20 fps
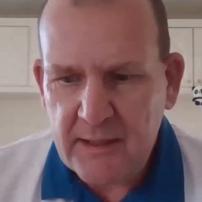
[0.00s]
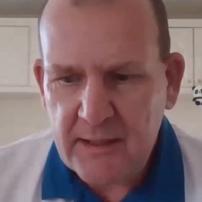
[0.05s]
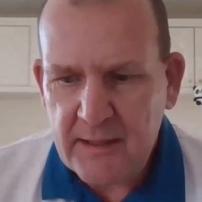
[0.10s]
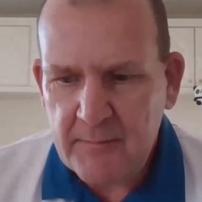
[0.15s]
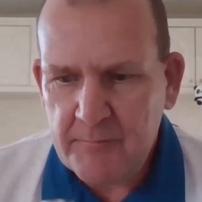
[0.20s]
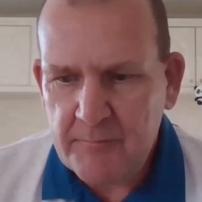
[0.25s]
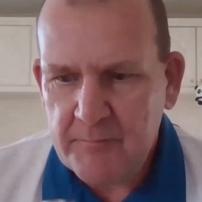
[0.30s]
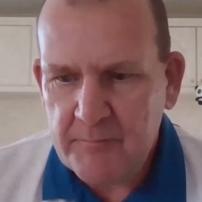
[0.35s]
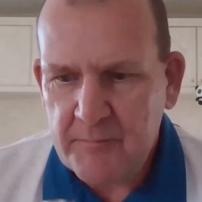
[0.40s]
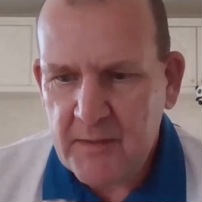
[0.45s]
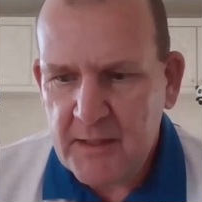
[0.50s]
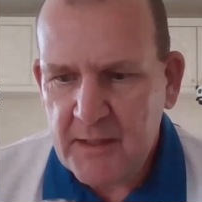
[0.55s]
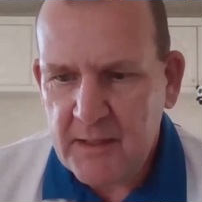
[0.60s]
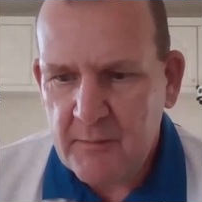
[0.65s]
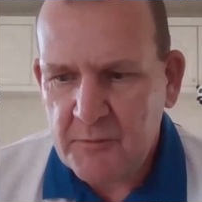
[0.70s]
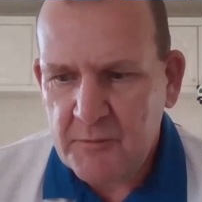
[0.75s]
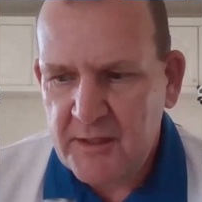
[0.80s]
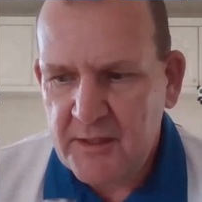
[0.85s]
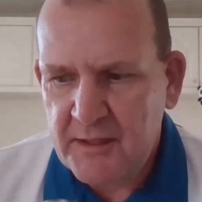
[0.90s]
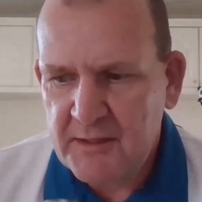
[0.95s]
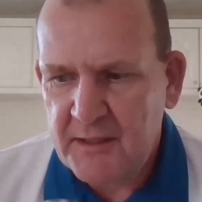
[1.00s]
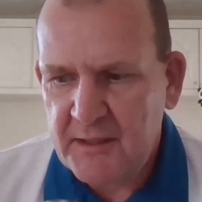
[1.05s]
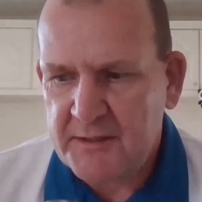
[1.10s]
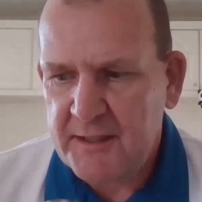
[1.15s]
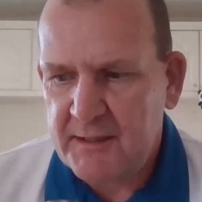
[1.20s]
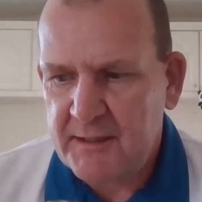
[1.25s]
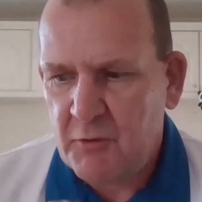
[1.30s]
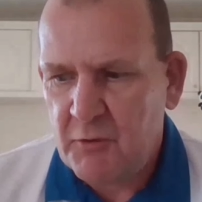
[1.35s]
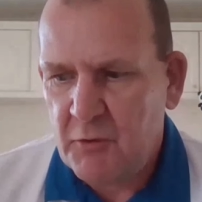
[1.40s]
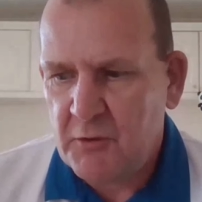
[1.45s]
And I was
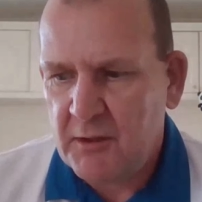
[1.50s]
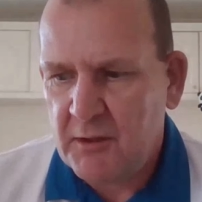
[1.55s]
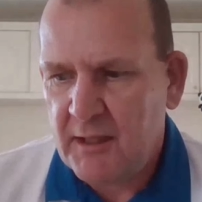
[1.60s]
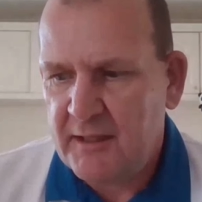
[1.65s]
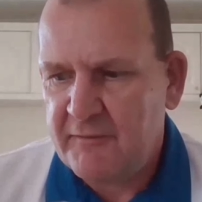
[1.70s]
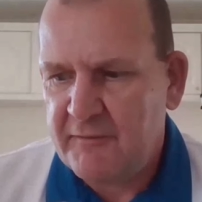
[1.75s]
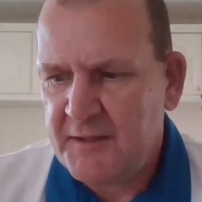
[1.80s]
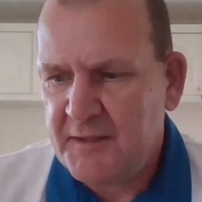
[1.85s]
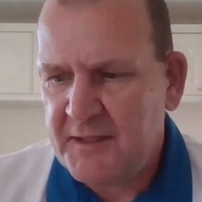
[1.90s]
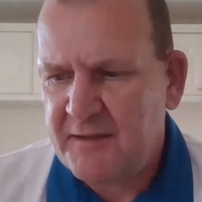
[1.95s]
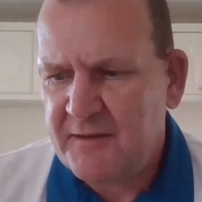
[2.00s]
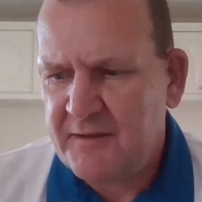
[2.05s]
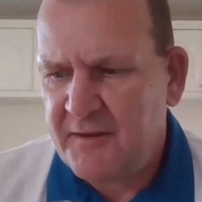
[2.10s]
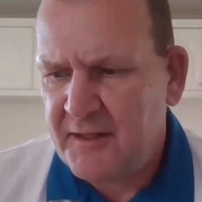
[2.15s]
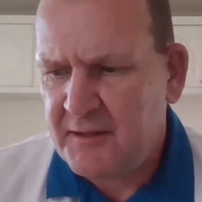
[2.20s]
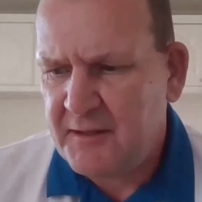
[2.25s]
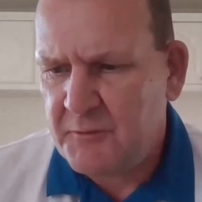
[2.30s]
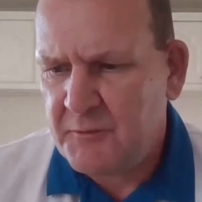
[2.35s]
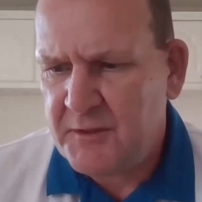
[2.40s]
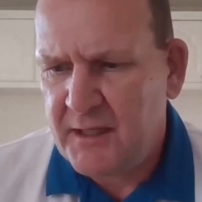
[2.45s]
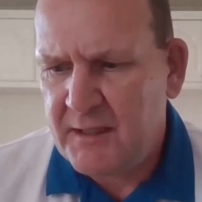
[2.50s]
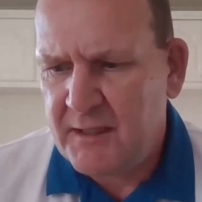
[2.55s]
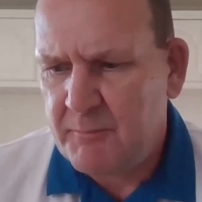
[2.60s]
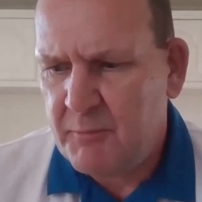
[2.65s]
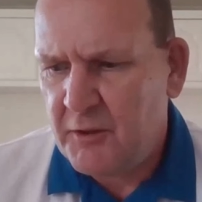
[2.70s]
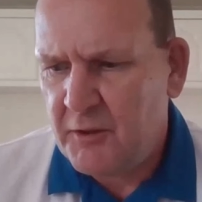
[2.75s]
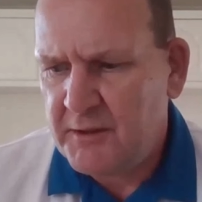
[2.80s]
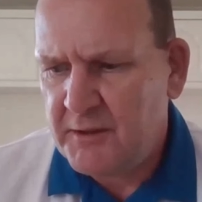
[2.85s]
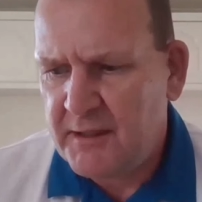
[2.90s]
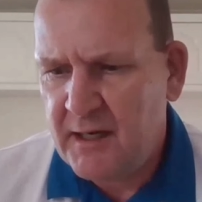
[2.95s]
thinking I'd take my own life. I didn't think there was
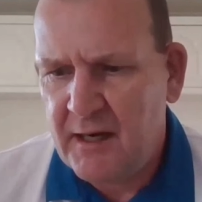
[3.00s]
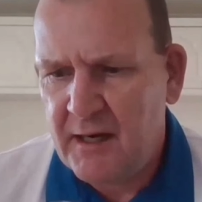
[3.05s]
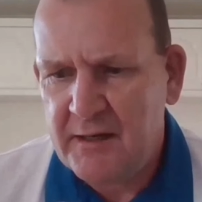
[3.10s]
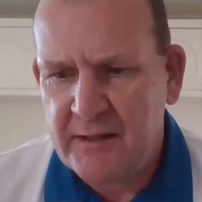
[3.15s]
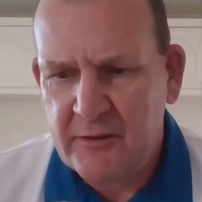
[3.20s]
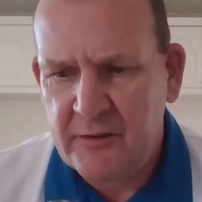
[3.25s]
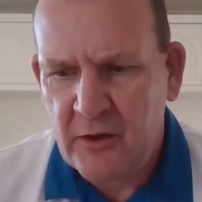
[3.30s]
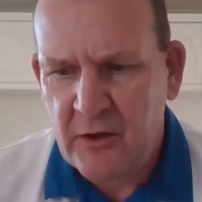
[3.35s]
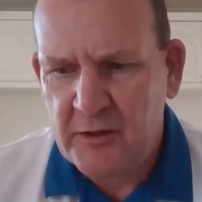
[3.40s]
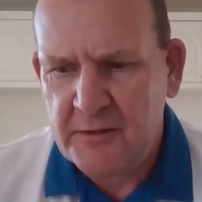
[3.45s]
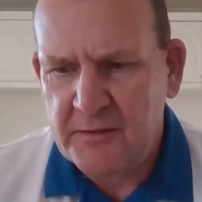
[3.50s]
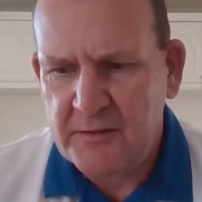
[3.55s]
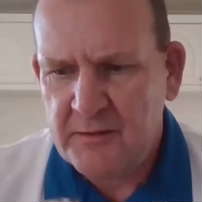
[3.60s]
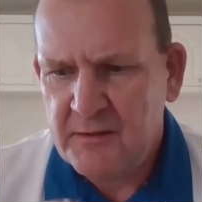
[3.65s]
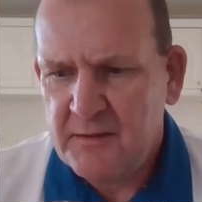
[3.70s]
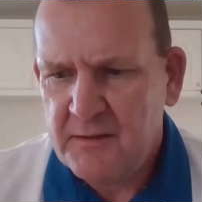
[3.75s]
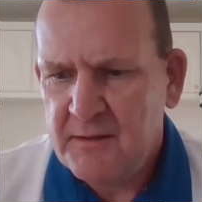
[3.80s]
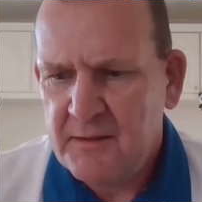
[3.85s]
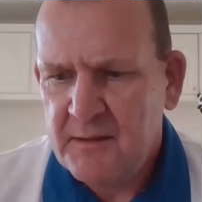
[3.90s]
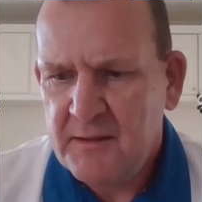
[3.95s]
any point carrying on.